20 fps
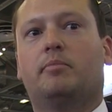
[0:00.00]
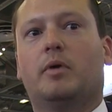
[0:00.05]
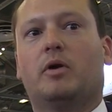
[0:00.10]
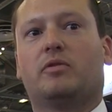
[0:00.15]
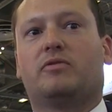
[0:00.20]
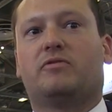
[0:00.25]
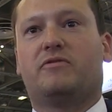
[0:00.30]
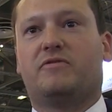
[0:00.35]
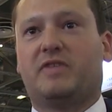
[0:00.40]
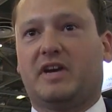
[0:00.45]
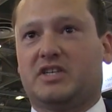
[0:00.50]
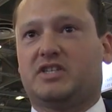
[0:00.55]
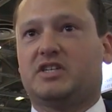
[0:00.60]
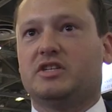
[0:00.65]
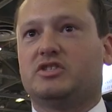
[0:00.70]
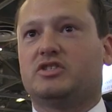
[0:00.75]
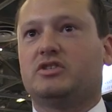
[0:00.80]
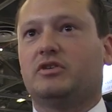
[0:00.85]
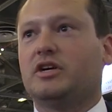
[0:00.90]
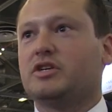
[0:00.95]
both fixed
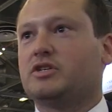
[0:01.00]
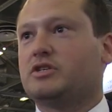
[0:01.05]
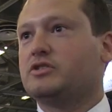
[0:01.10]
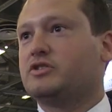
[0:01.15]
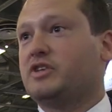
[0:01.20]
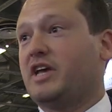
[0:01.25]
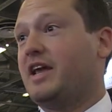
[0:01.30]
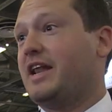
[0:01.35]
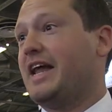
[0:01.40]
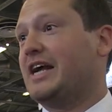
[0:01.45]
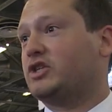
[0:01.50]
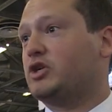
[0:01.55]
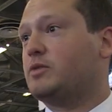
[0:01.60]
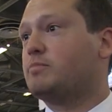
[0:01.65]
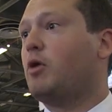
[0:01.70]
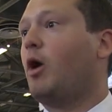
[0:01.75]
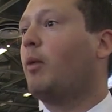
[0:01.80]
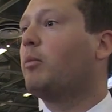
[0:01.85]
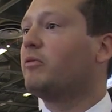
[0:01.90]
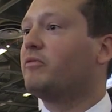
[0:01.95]
installations and actually
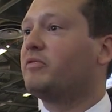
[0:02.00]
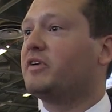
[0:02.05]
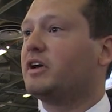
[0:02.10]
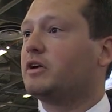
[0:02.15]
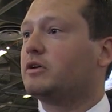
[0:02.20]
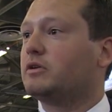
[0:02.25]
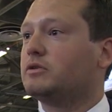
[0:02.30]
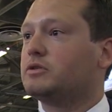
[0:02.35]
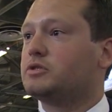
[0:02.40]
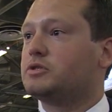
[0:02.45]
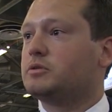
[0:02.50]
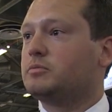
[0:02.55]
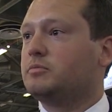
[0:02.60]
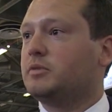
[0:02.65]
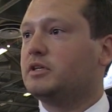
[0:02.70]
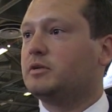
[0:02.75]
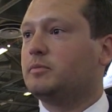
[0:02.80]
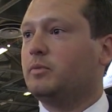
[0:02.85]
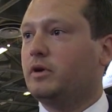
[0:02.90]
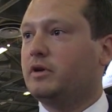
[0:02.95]
mobile vehicles
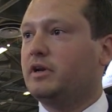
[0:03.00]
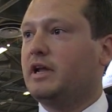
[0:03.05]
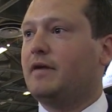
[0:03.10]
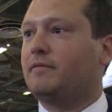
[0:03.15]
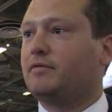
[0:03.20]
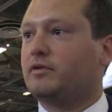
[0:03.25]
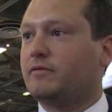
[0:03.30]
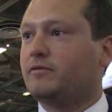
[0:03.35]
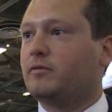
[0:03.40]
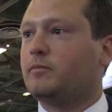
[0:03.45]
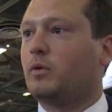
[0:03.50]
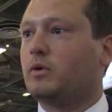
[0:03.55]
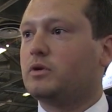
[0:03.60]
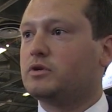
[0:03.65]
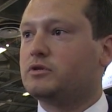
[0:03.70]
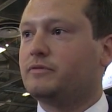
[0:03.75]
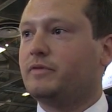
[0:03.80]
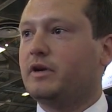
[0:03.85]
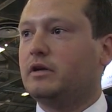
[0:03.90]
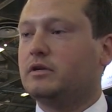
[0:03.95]
being deployed in Africa for
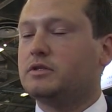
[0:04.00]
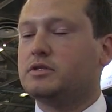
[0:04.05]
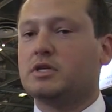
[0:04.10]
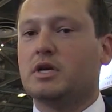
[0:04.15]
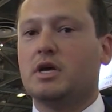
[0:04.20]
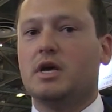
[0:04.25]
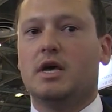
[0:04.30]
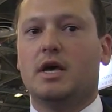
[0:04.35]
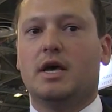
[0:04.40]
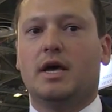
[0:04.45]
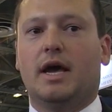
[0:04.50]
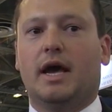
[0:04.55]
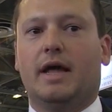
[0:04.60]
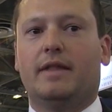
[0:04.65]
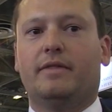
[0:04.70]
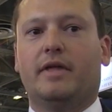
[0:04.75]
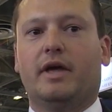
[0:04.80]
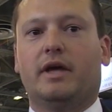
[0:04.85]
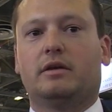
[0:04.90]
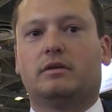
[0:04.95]
border surveillance,
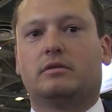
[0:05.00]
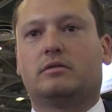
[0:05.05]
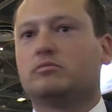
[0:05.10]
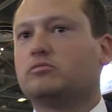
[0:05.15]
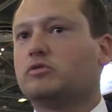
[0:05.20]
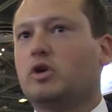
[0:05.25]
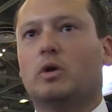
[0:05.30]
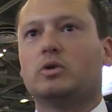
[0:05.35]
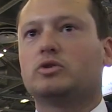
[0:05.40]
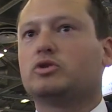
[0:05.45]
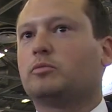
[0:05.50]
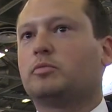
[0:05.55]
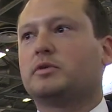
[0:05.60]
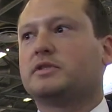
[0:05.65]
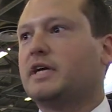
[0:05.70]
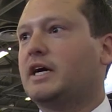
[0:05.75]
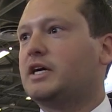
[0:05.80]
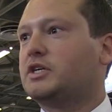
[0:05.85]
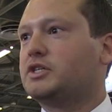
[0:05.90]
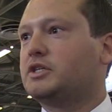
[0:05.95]
and then coastal
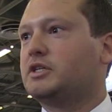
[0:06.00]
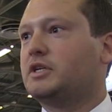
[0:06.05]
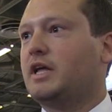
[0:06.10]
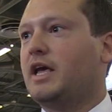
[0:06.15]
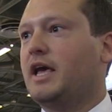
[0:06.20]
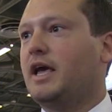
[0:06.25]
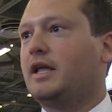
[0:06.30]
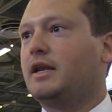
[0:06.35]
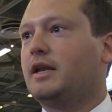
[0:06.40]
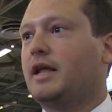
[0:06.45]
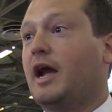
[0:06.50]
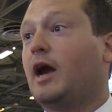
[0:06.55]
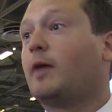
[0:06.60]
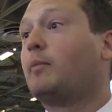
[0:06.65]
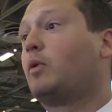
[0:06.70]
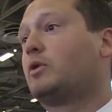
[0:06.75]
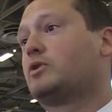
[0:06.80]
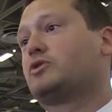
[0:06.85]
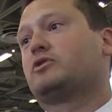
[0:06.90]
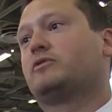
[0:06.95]
protection and
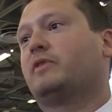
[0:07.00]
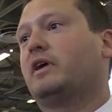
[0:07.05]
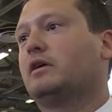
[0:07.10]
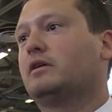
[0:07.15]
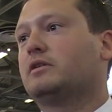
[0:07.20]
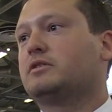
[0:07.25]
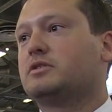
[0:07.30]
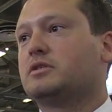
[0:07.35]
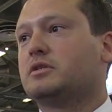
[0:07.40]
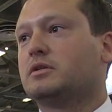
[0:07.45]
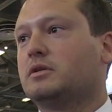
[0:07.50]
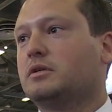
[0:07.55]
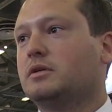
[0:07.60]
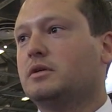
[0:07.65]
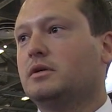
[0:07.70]
airborne surveillance.